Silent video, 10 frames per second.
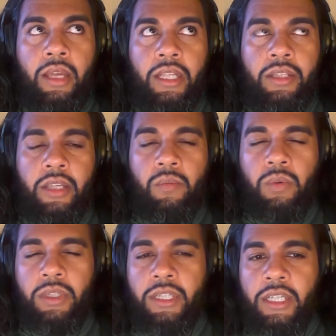it
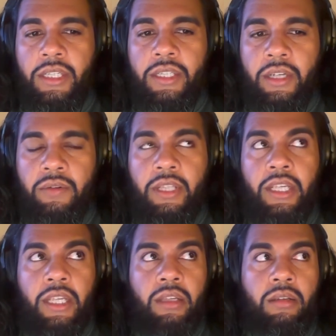wasn't
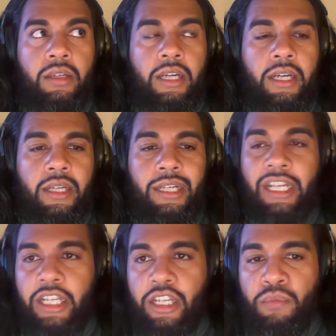necessarily
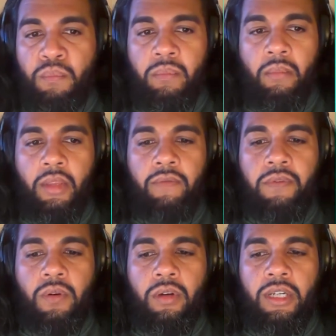needed
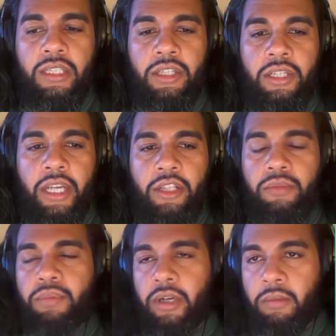for essentially getting
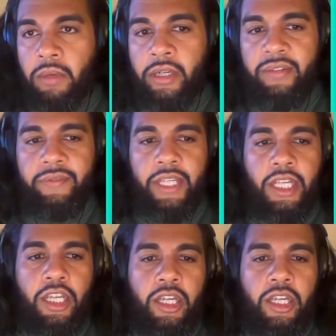to product market fit.